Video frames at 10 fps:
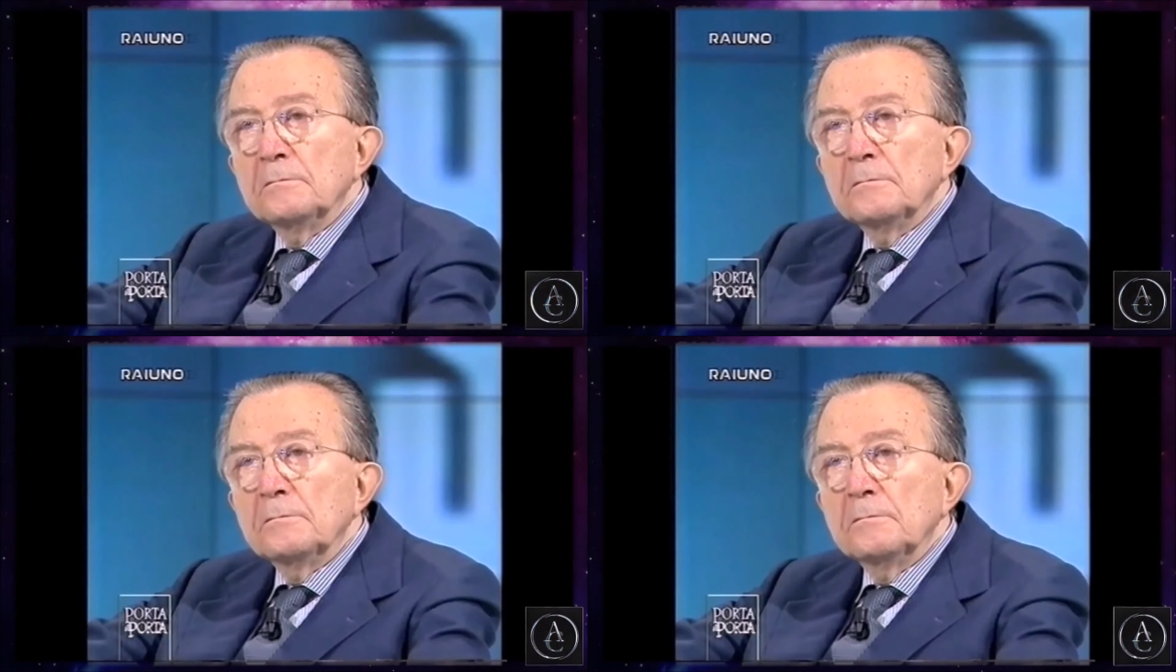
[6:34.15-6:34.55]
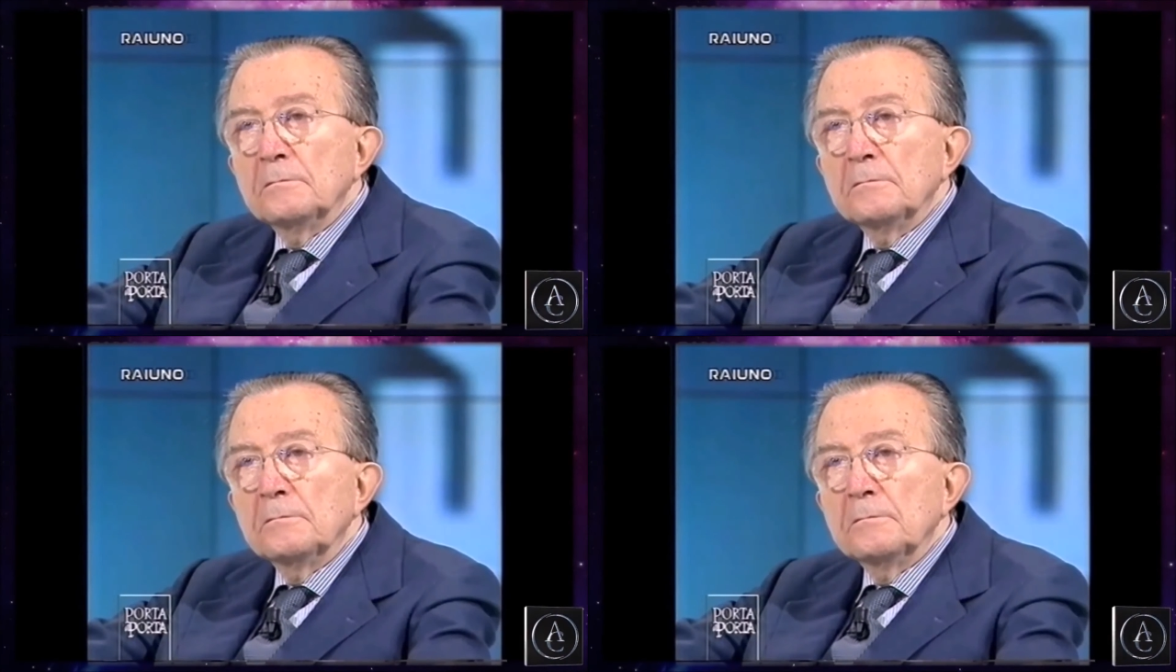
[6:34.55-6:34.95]

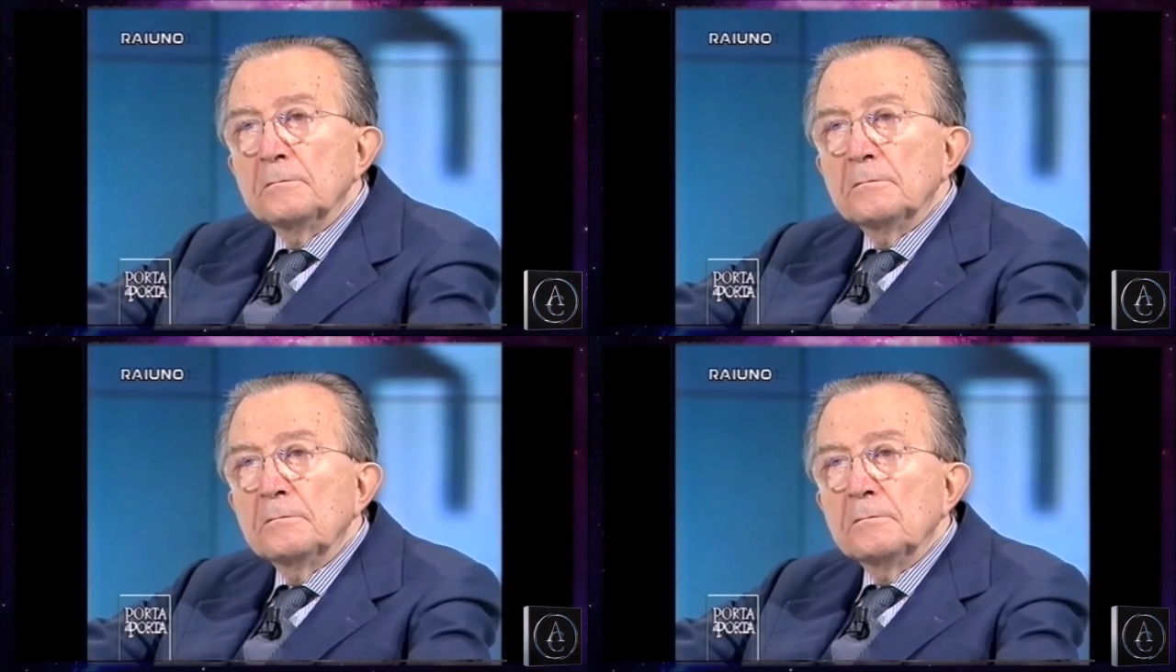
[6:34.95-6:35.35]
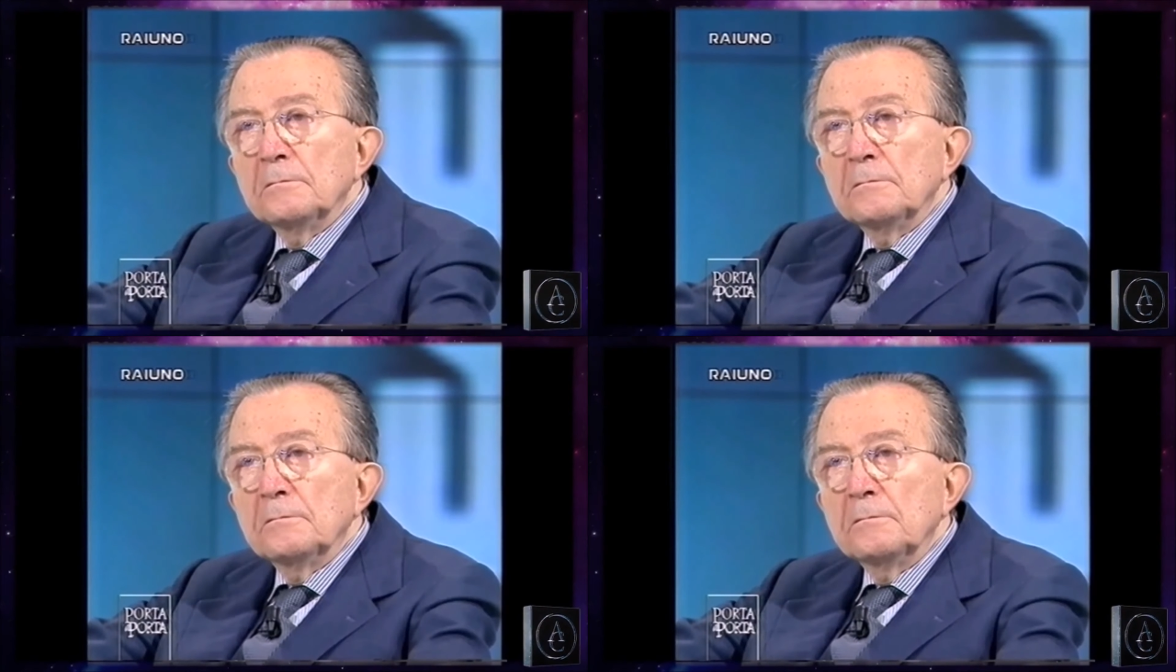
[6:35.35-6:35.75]
lying and
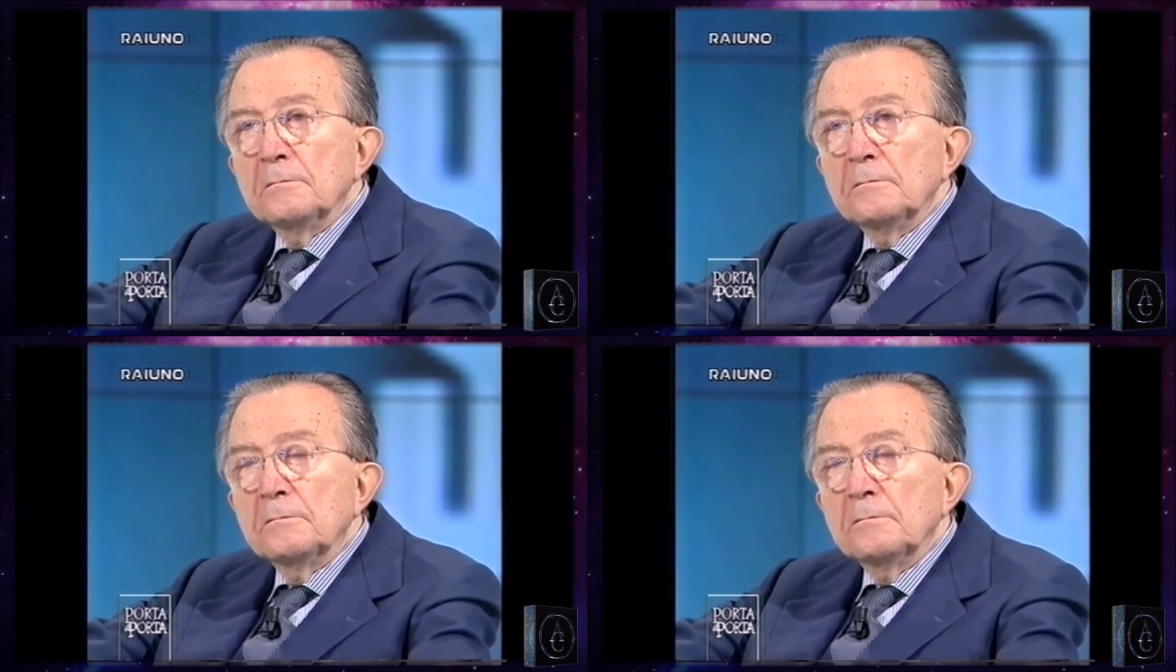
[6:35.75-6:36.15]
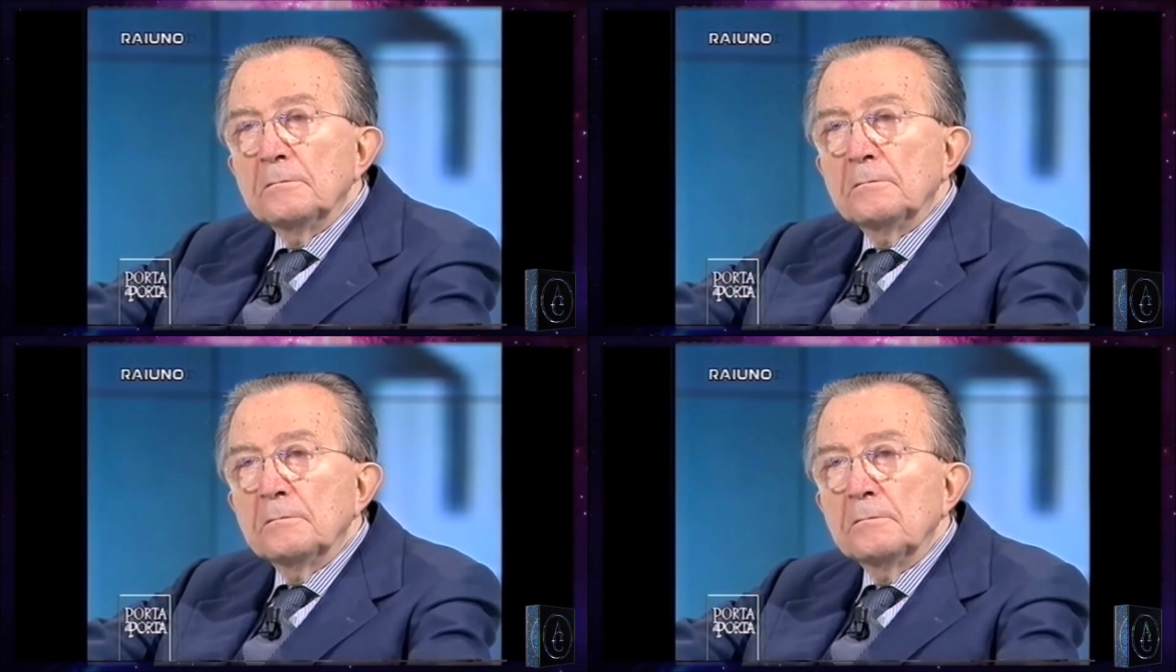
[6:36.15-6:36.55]
bleeding
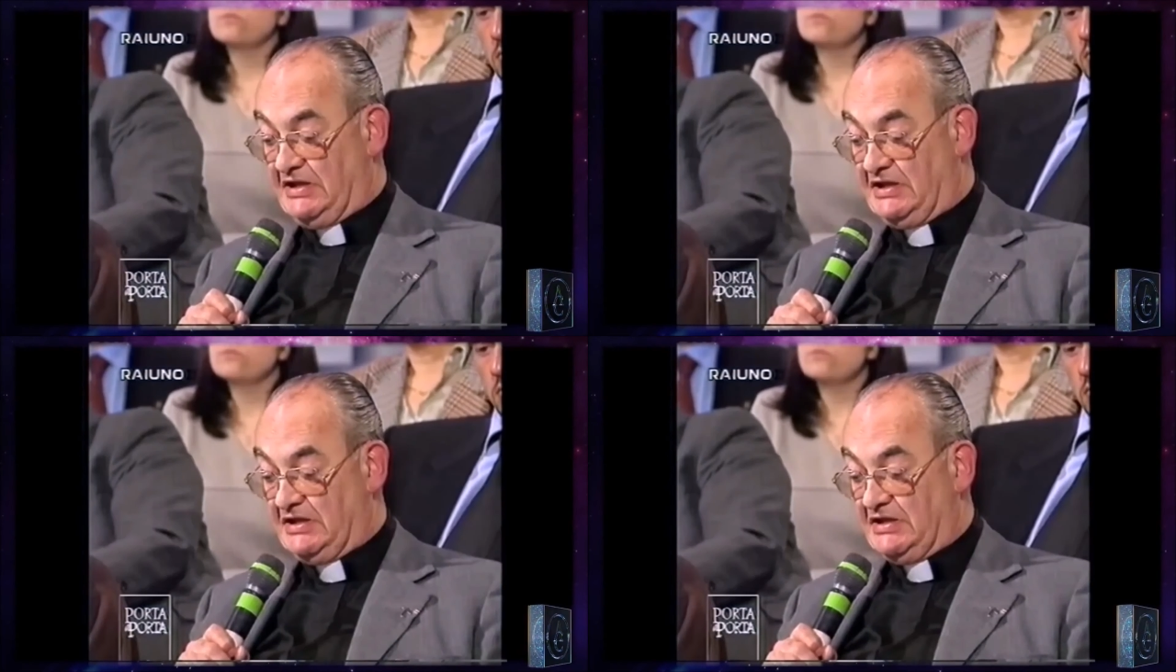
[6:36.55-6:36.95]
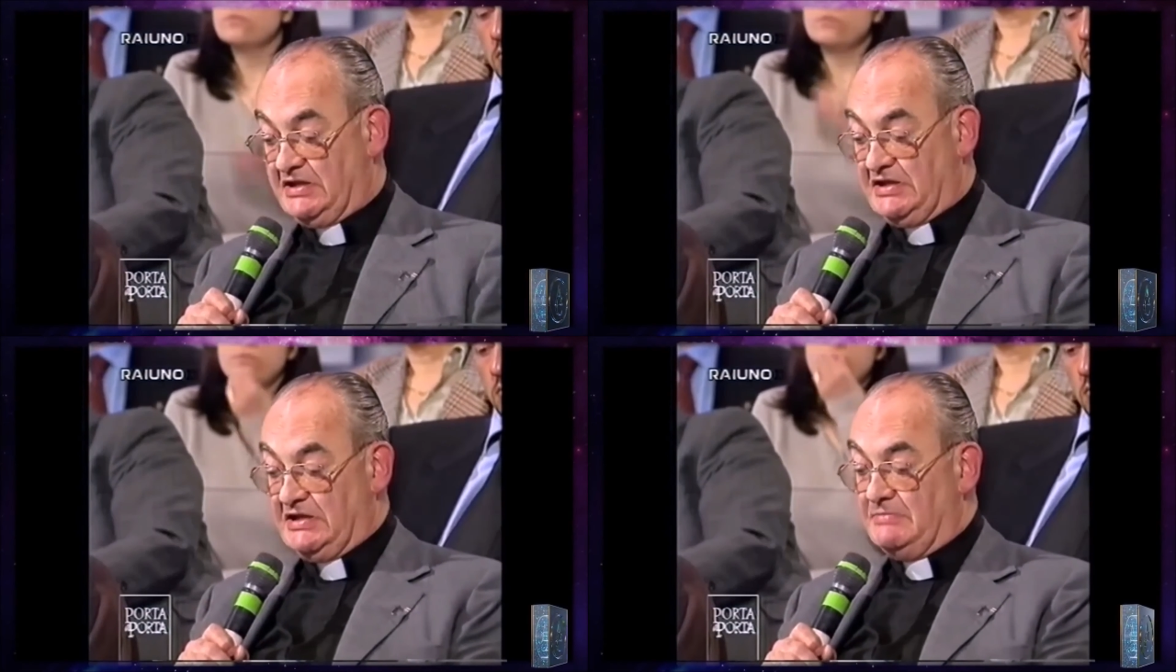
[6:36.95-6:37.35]
in the
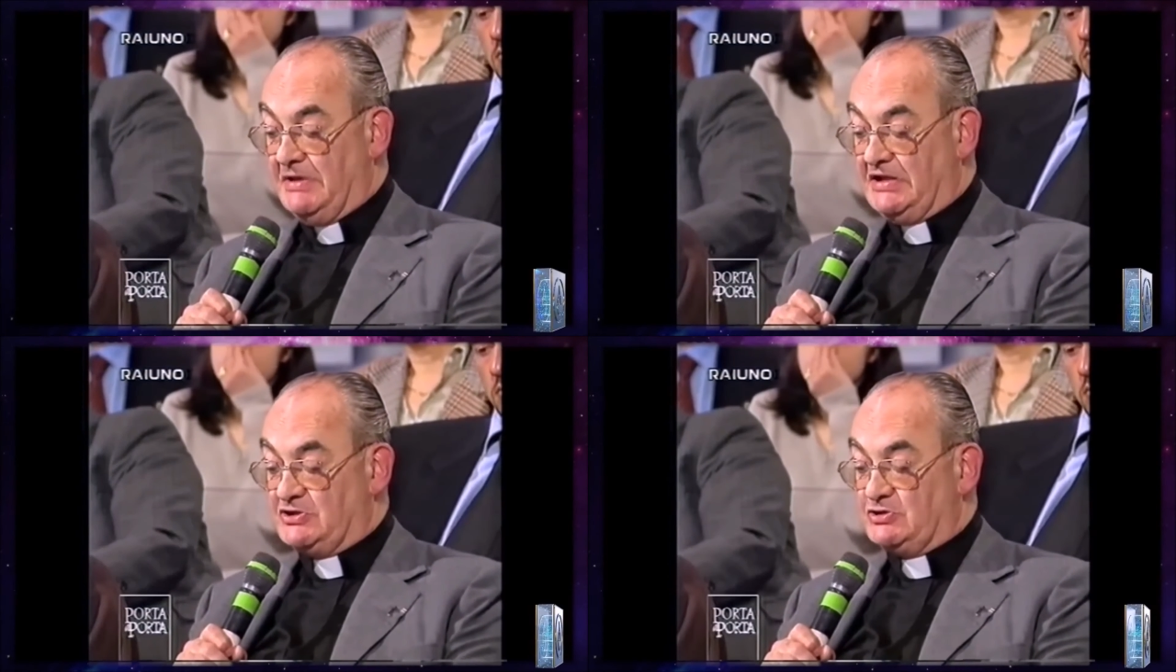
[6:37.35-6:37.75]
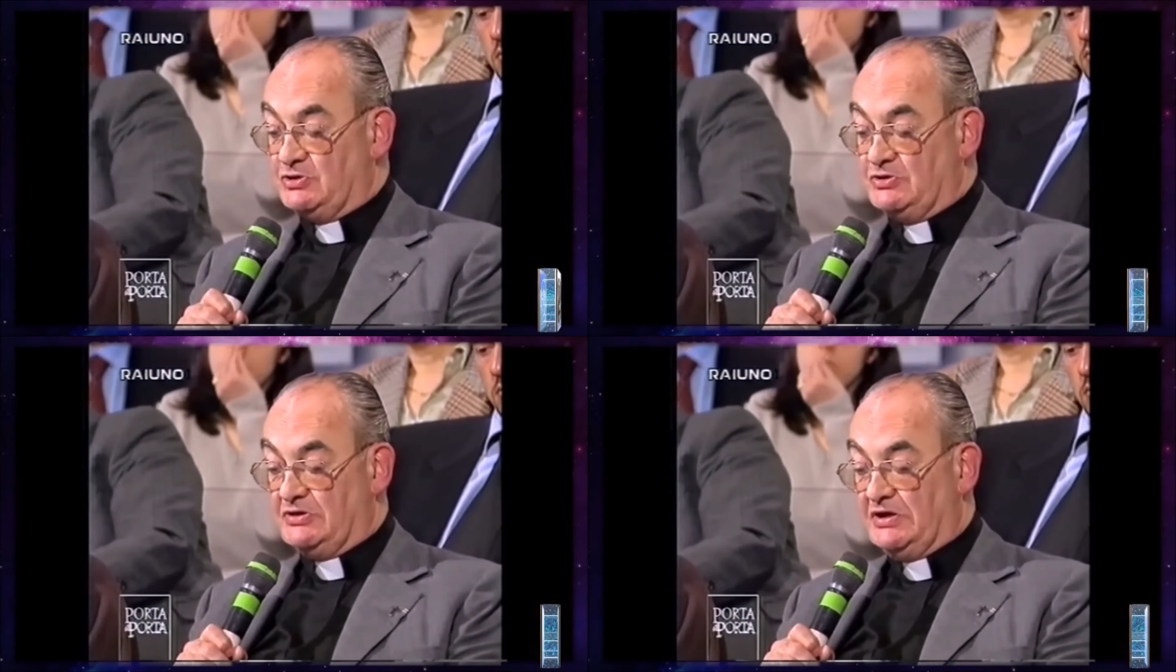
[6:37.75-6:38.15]
midst
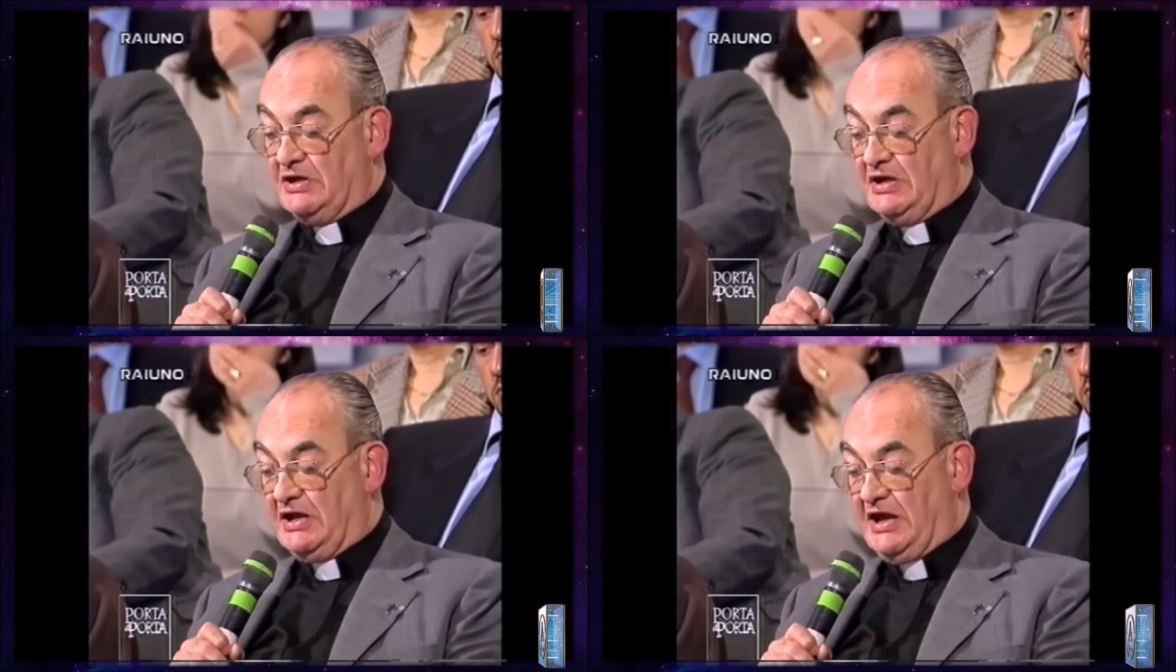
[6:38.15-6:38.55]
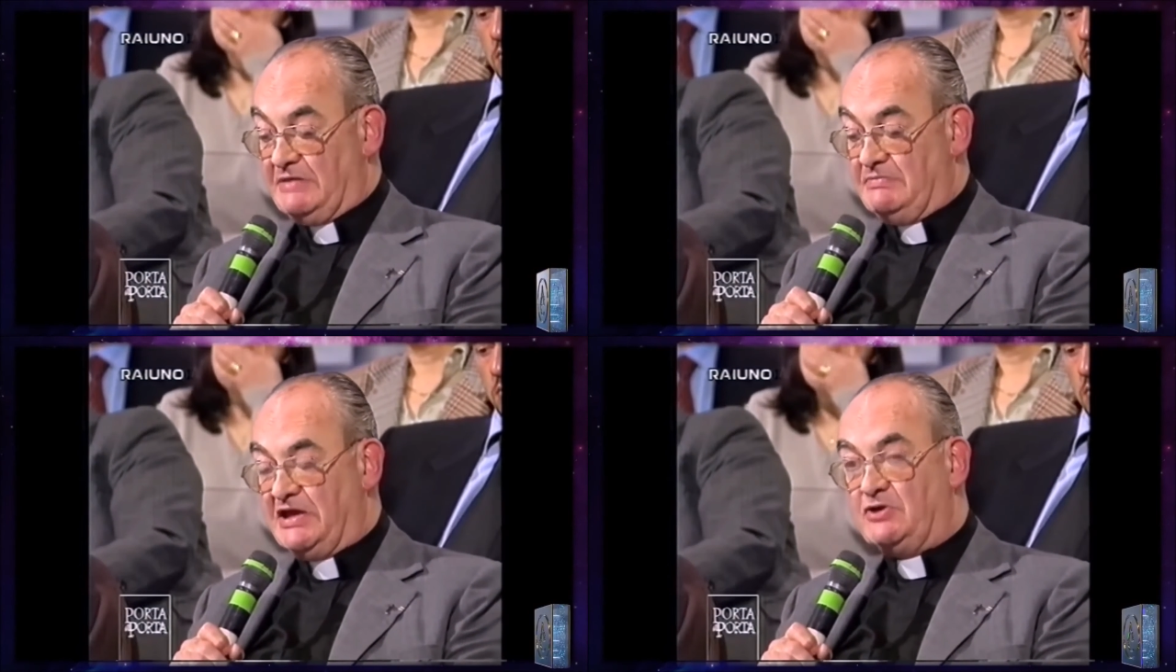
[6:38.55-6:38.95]
of my
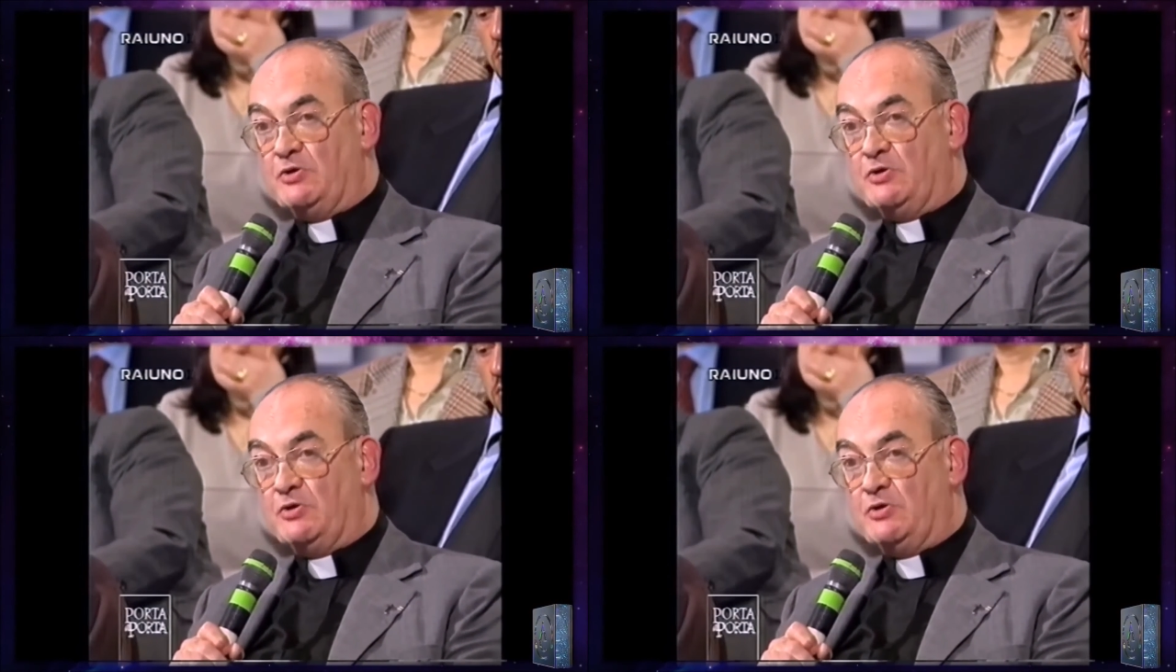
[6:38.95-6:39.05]
military